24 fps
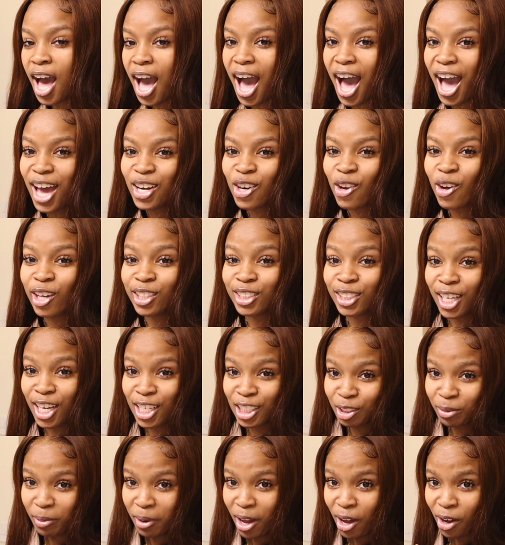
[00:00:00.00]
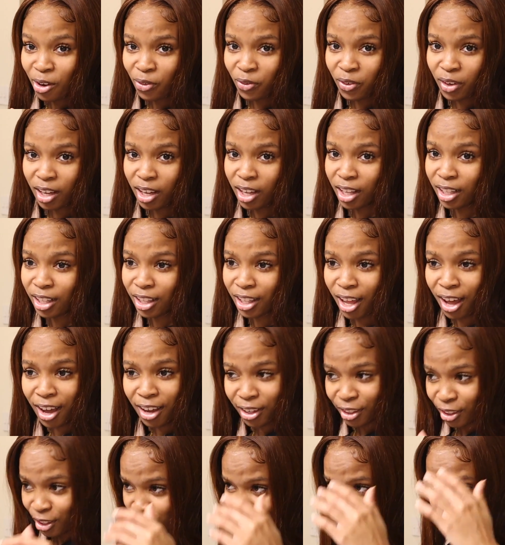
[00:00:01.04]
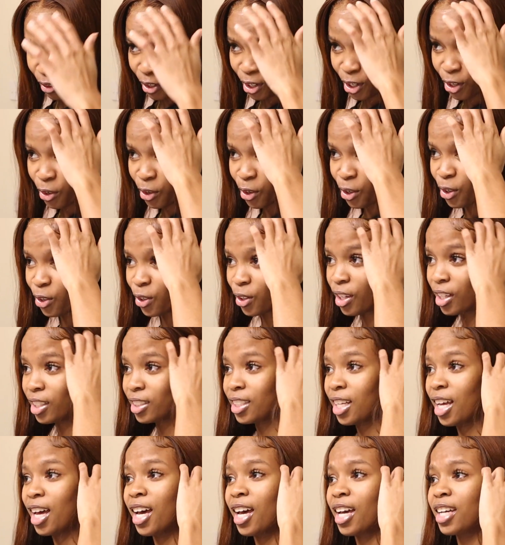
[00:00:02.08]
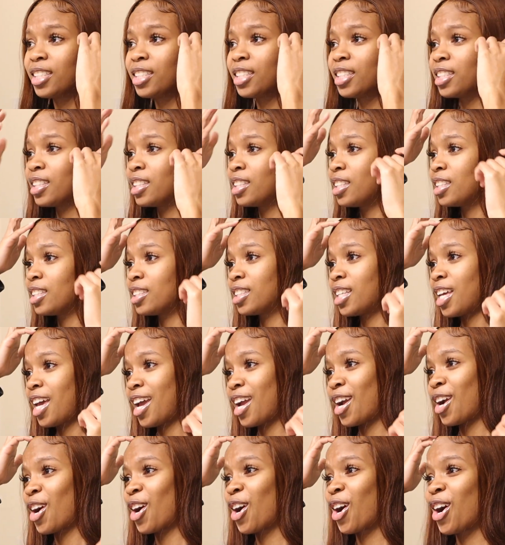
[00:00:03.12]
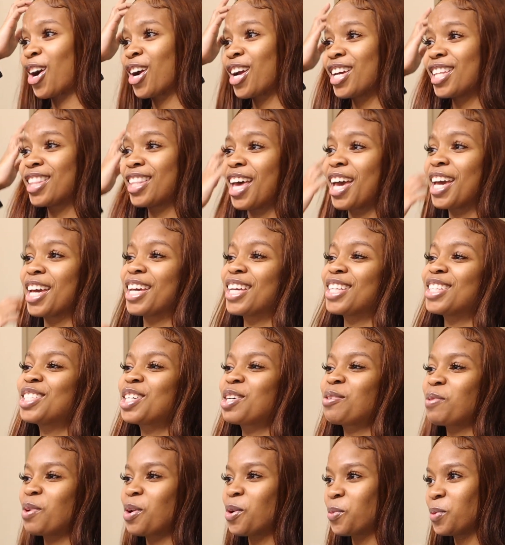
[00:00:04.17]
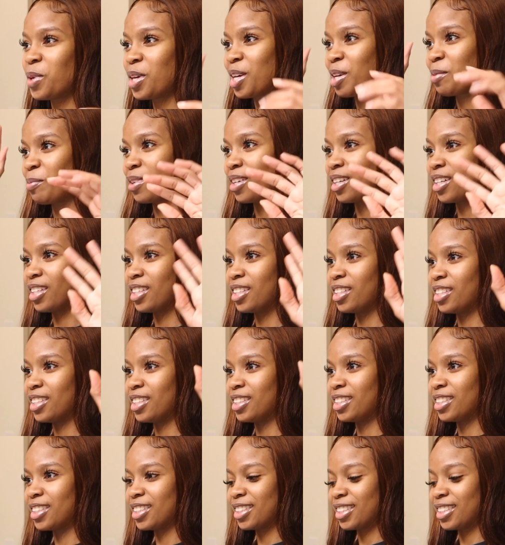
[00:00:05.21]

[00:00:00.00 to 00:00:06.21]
I know I changed my outfit a lot in this video, girl, because I did this hair in like, it took me a week because